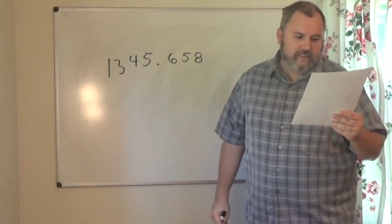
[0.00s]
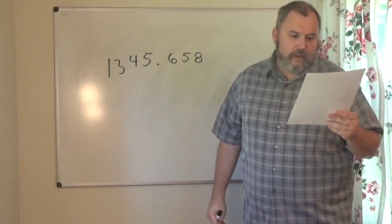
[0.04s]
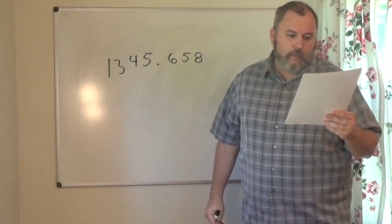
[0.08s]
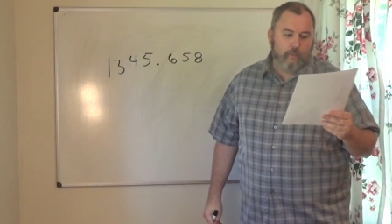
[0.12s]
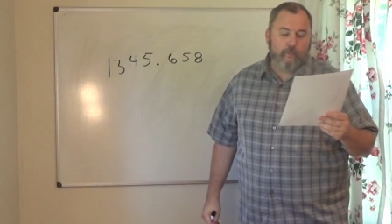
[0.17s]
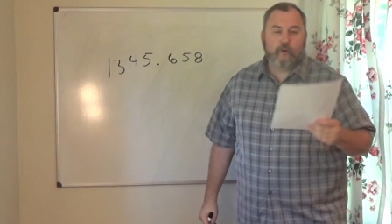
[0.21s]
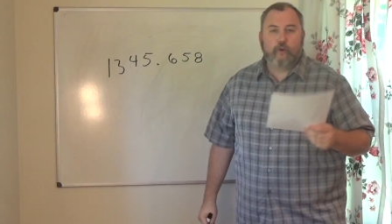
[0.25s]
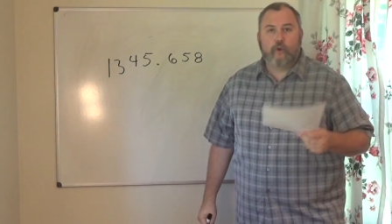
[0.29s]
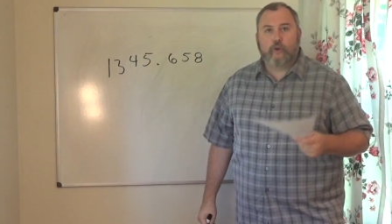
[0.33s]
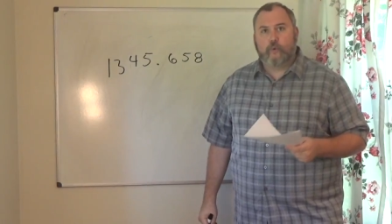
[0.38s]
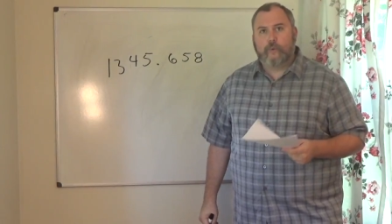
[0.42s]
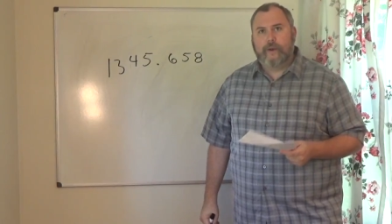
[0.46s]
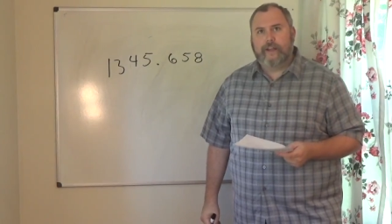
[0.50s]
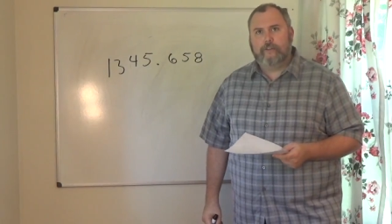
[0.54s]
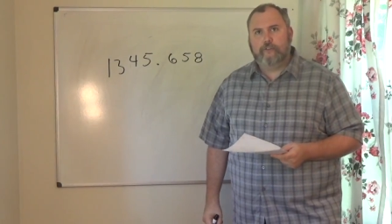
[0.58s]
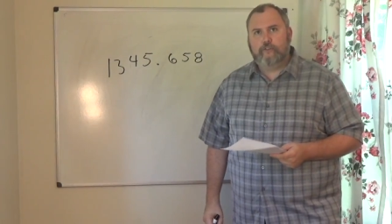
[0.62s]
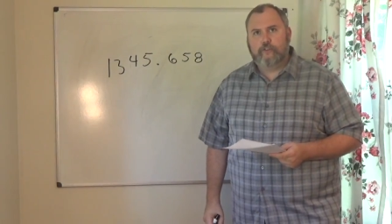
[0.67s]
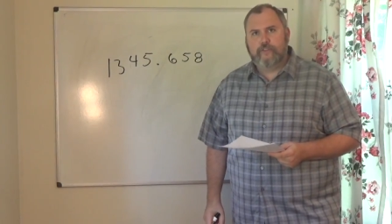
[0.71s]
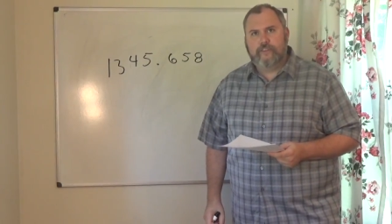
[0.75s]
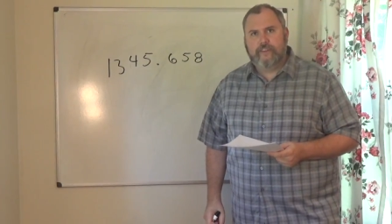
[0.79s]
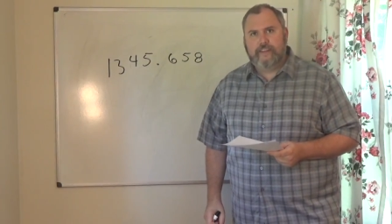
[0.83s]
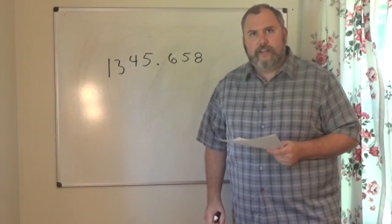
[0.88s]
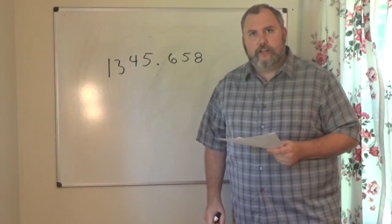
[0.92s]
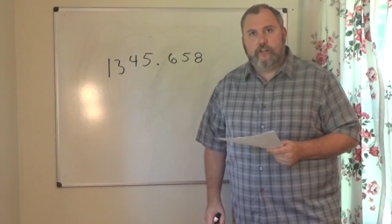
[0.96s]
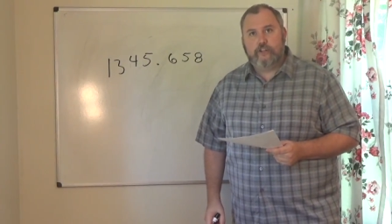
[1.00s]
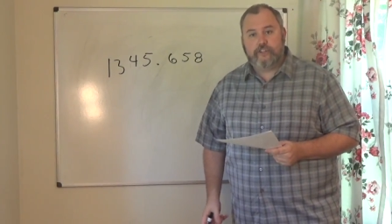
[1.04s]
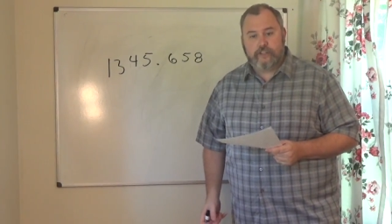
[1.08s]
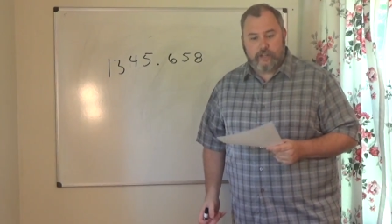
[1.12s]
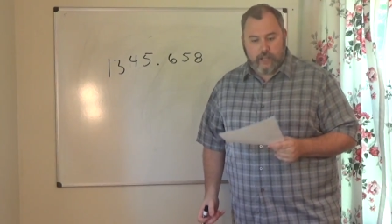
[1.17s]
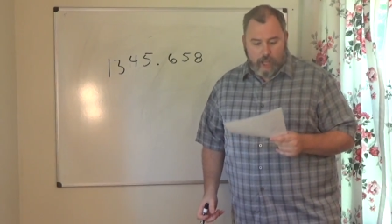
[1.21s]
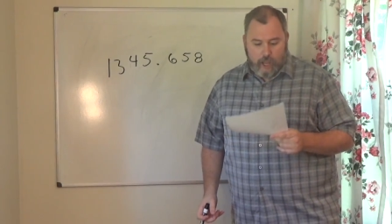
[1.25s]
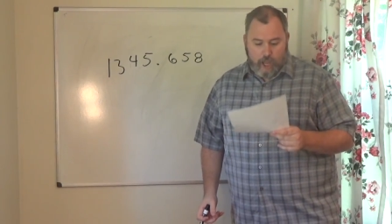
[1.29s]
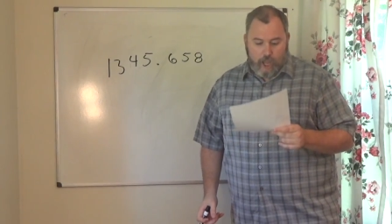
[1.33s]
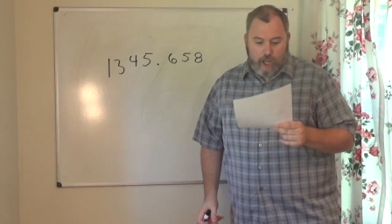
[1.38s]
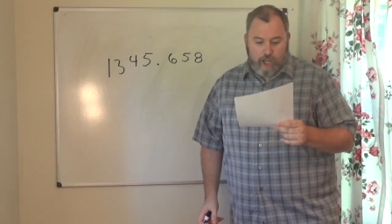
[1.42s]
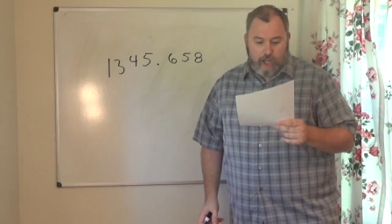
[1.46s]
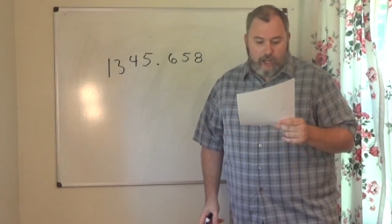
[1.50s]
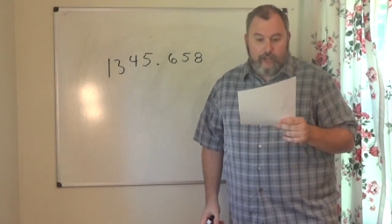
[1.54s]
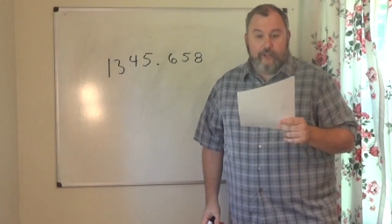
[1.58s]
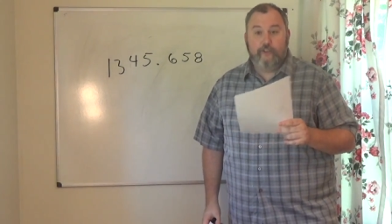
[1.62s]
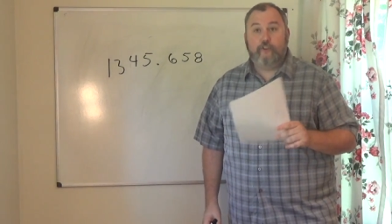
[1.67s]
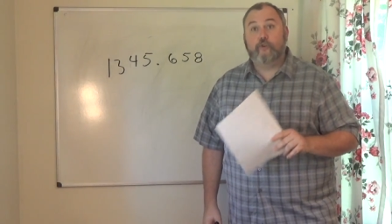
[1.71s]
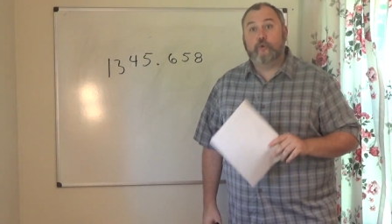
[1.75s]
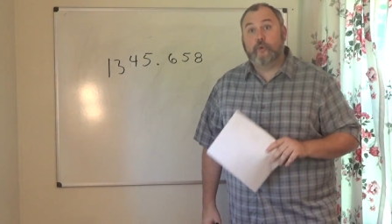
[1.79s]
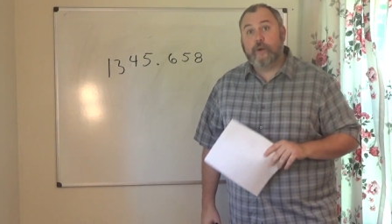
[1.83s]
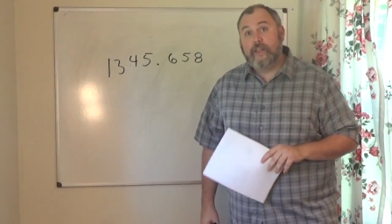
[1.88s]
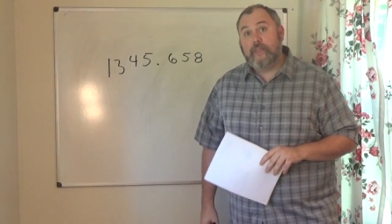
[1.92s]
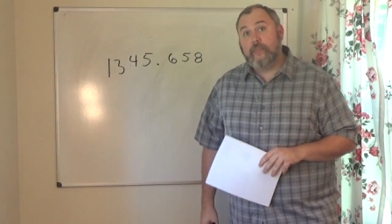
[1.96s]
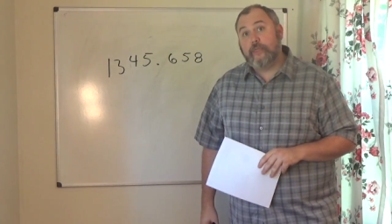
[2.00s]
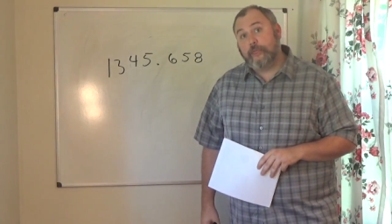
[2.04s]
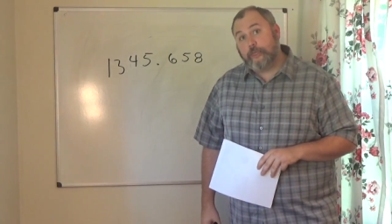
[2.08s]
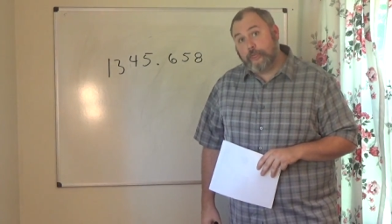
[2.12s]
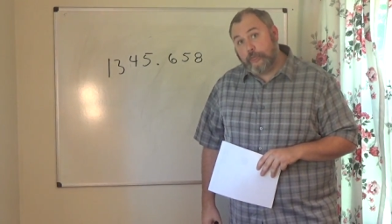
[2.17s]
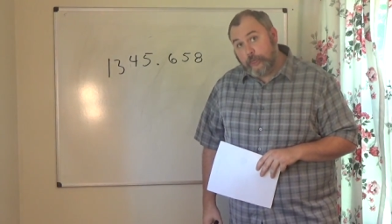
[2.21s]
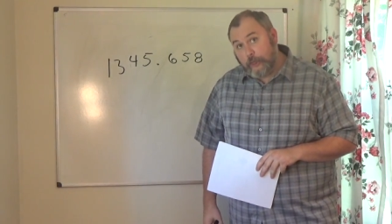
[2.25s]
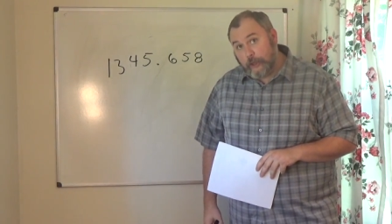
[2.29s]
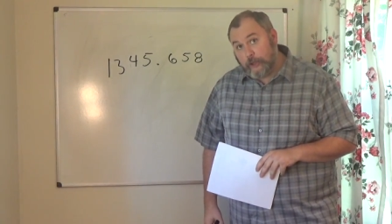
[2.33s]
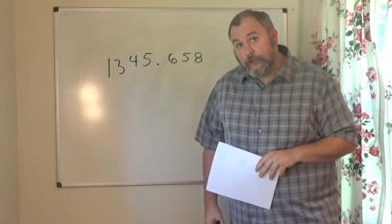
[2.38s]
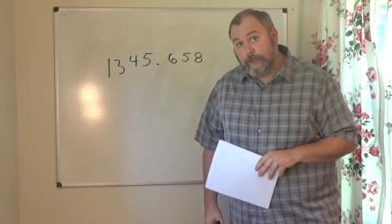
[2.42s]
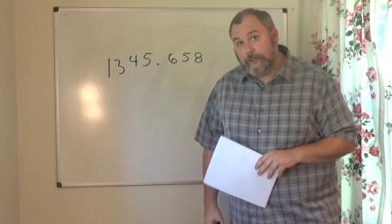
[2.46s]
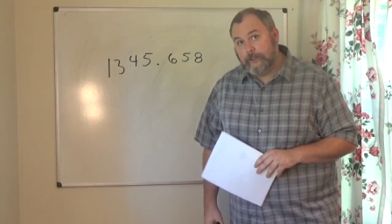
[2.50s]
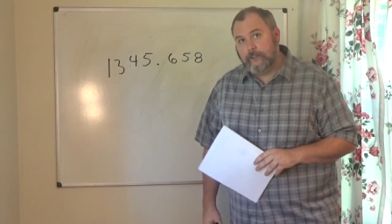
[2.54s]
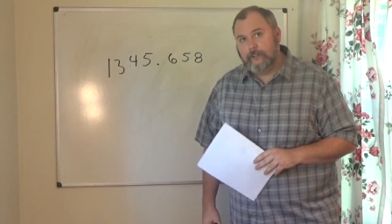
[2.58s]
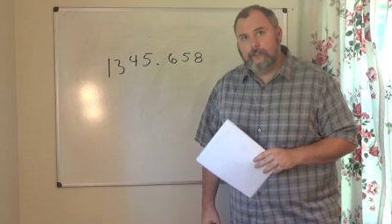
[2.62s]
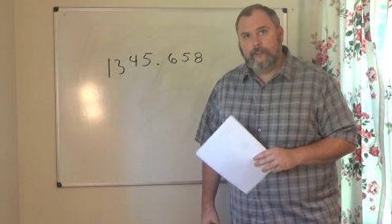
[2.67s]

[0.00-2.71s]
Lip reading: that we're going to round to the nearest hundredth,